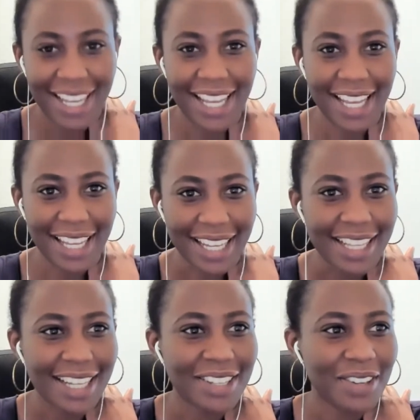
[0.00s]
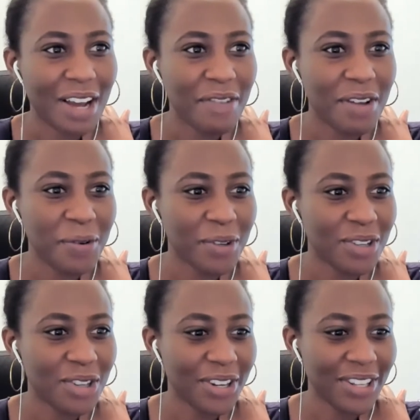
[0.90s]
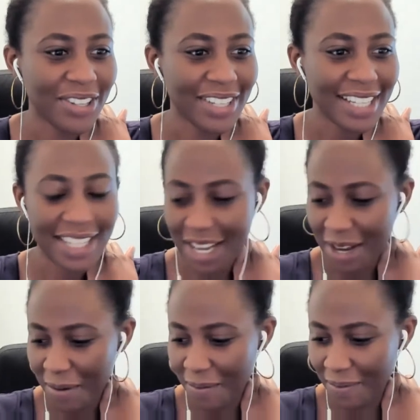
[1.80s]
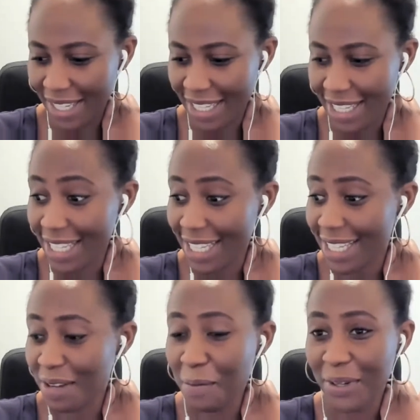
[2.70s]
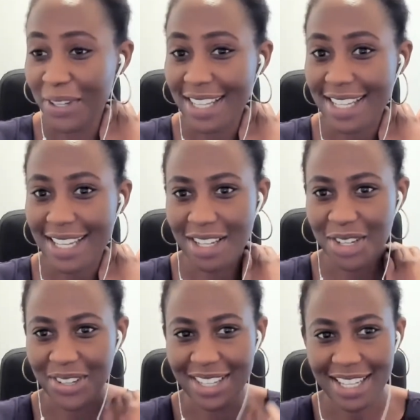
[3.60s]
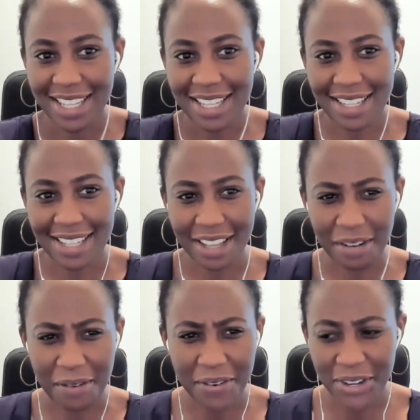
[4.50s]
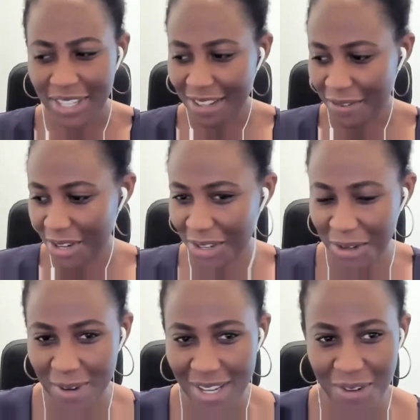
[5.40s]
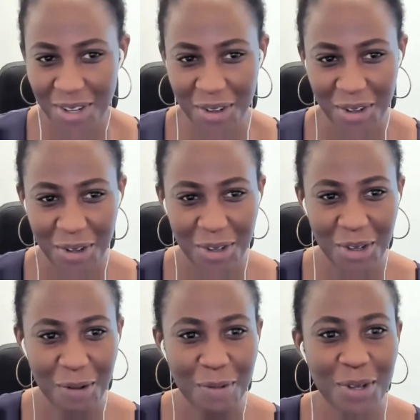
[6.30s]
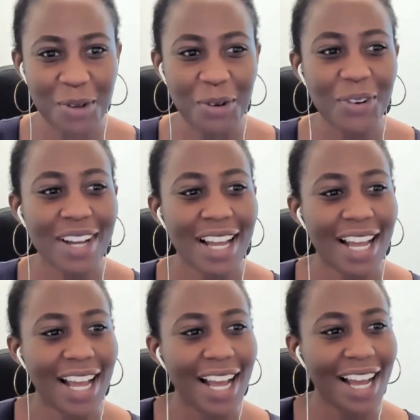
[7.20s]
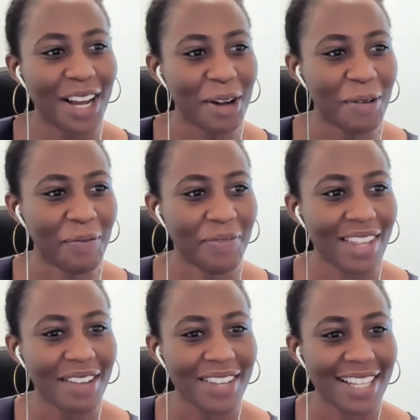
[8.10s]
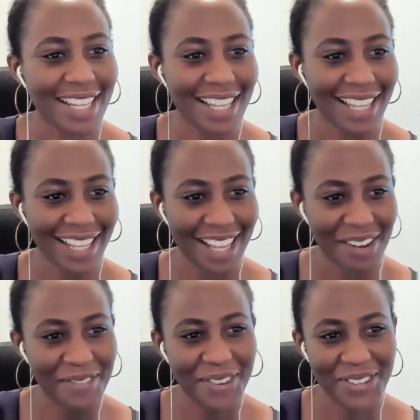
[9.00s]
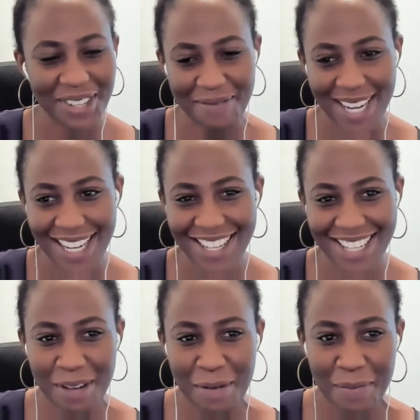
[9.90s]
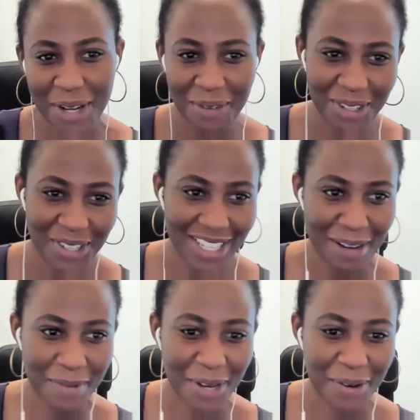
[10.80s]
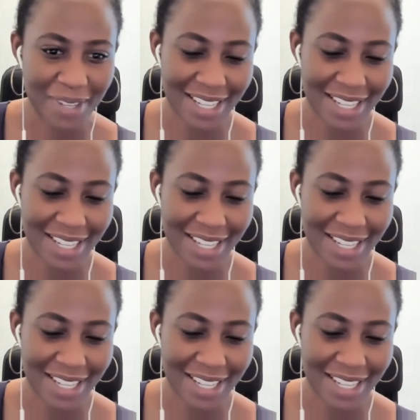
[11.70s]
again and to have everyone join us in this month's edition. This is the first version we're doing on YouTube. So if there's anything that falls apart, just bear with us and bear with